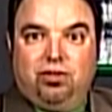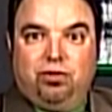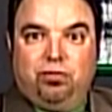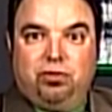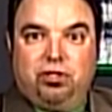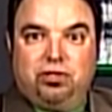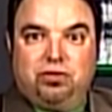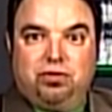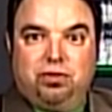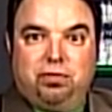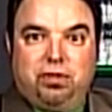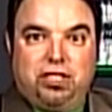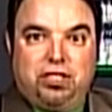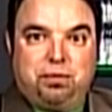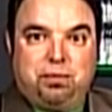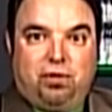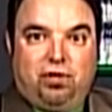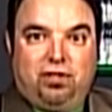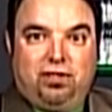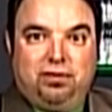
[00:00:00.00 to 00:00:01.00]
home runs for
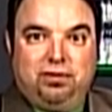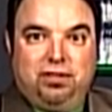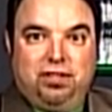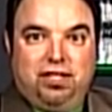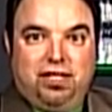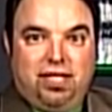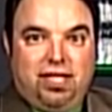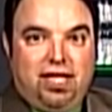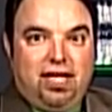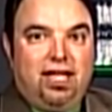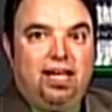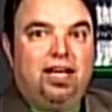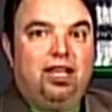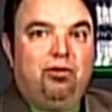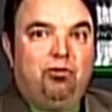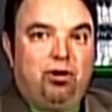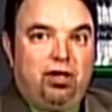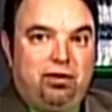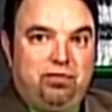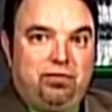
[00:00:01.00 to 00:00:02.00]
baseball,
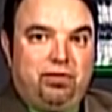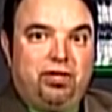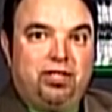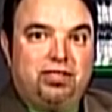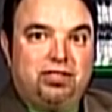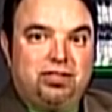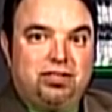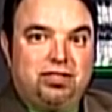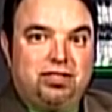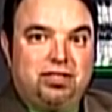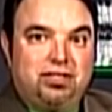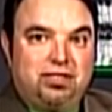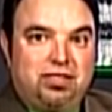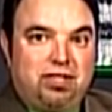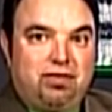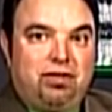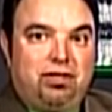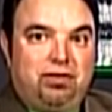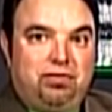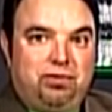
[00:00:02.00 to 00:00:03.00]
and Ron Francis
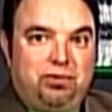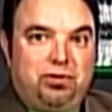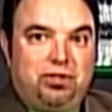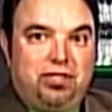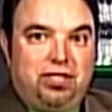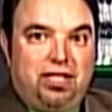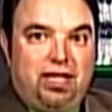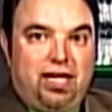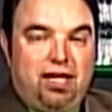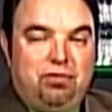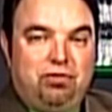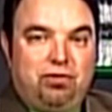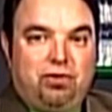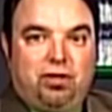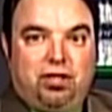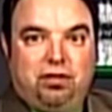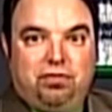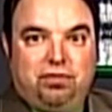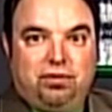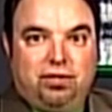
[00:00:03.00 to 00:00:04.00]
714 games for
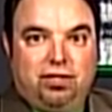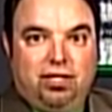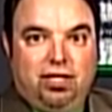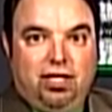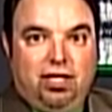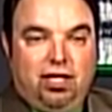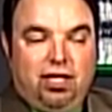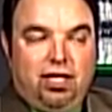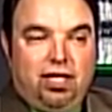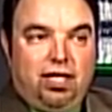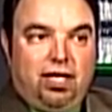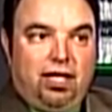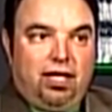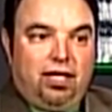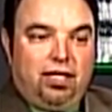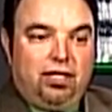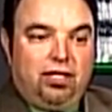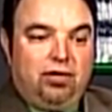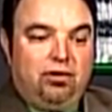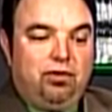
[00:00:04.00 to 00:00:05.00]
Hartford.
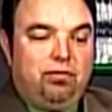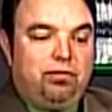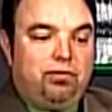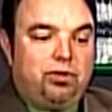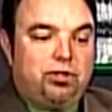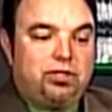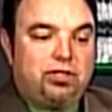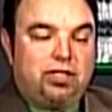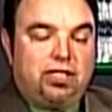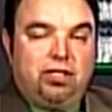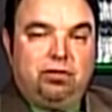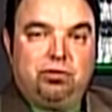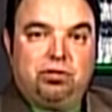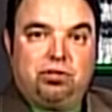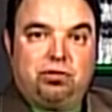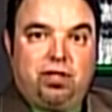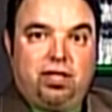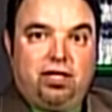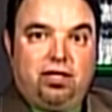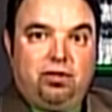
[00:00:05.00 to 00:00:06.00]
Unfortunately, he was
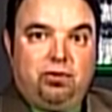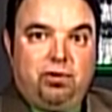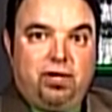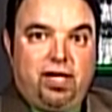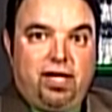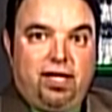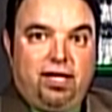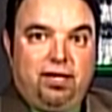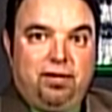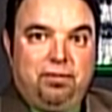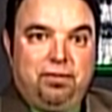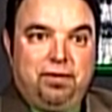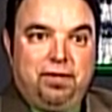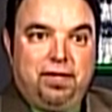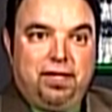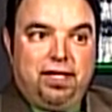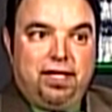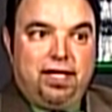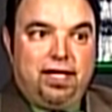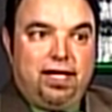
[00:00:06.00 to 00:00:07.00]
traded away
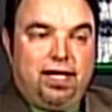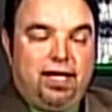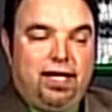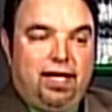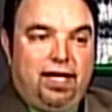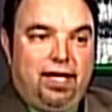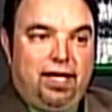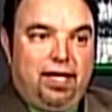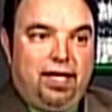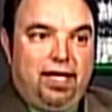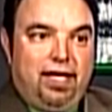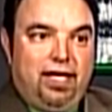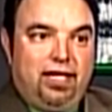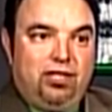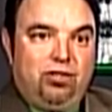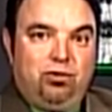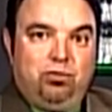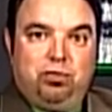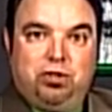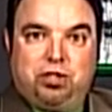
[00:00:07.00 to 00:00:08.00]

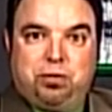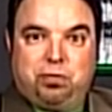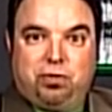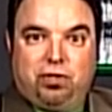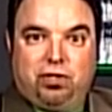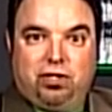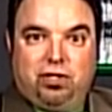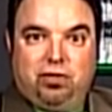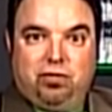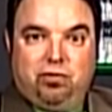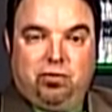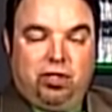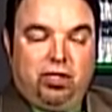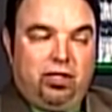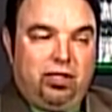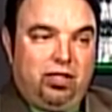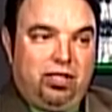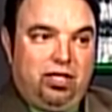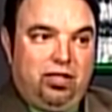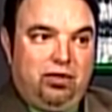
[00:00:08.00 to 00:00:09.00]
to Pittsburgh,
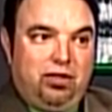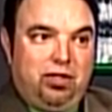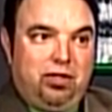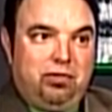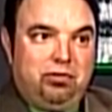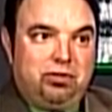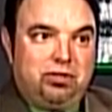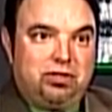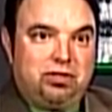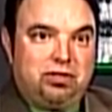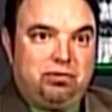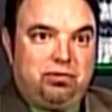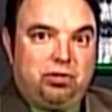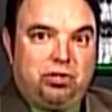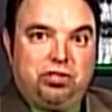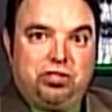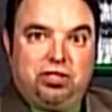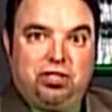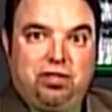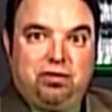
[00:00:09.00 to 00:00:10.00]
where he was
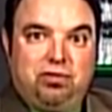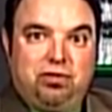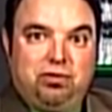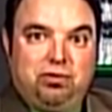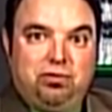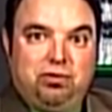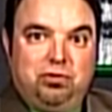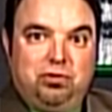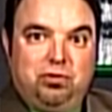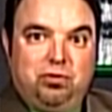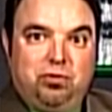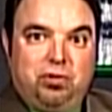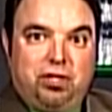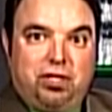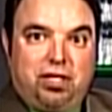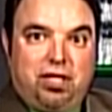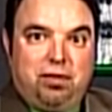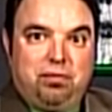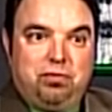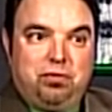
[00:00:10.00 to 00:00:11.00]
fortunate enough to win
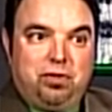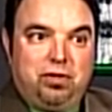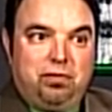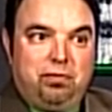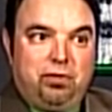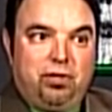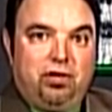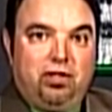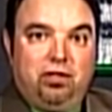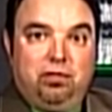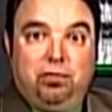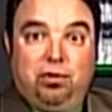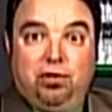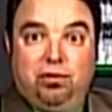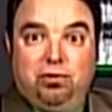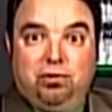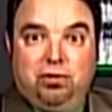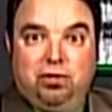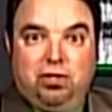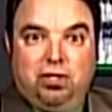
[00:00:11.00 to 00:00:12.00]
a cup with Mario
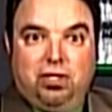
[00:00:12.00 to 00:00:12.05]
Lemieux,